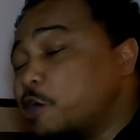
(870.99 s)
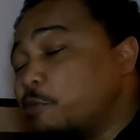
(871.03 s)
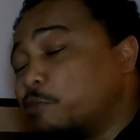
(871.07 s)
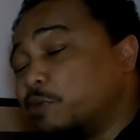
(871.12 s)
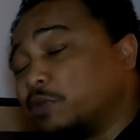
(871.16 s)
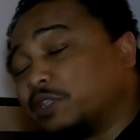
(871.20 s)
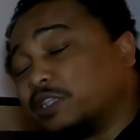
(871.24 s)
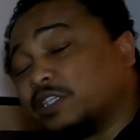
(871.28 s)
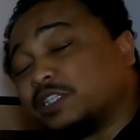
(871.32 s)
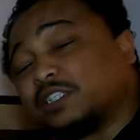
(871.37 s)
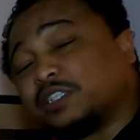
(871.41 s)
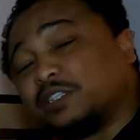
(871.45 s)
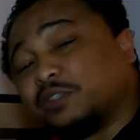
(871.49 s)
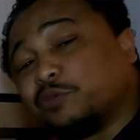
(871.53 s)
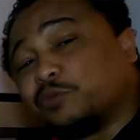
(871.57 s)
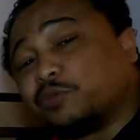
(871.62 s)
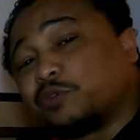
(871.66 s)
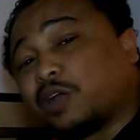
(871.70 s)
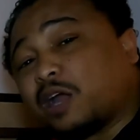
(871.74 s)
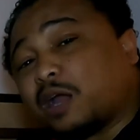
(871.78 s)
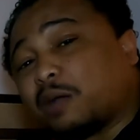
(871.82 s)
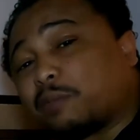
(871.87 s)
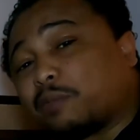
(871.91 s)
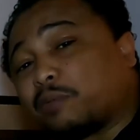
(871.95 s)
With this
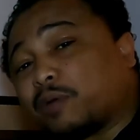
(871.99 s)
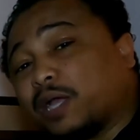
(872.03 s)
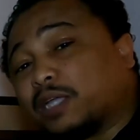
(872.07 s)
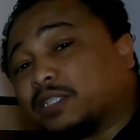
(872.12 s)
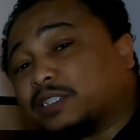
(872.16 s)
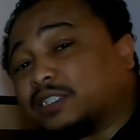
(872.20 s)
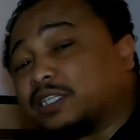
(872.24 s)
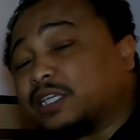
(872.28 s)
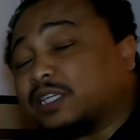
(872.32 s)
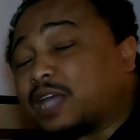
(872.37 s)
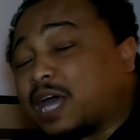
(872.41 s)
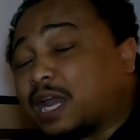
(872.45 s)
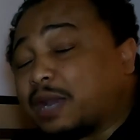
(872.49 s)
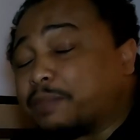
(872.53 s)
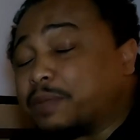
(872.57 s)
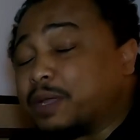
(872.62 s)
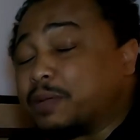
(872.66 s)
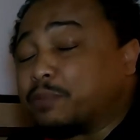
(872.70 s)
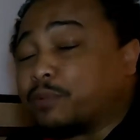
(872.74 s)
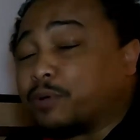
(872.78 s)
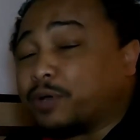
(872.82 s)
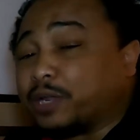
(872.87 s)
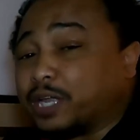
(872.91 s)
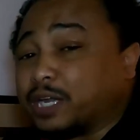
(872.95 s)
new car pricing, a lot of
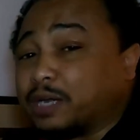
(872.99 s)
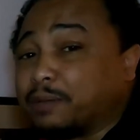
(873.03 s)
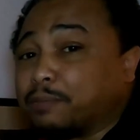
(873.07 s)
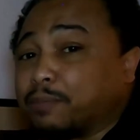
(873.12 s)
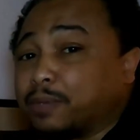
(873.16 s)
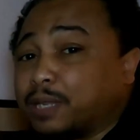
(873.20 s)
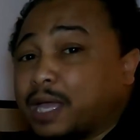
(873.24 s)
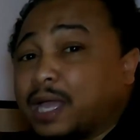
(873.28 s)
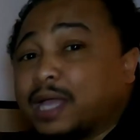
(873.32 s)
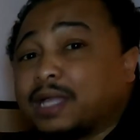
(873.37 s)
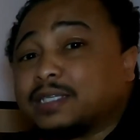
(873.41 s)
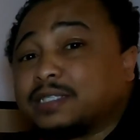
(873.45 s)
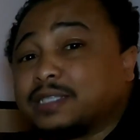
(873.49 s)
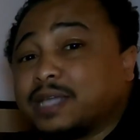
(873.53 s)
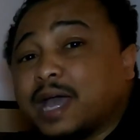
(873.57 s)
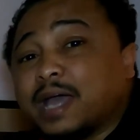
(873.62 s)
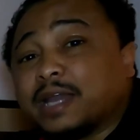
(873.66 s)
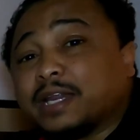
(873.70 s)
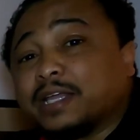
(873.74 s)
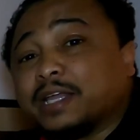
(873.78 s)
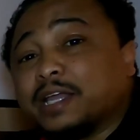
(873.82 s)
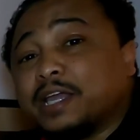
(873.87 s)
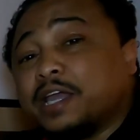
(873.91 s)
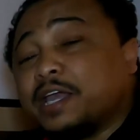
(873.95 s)
people are getting
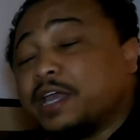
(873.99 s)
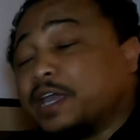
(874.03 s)
blindsided,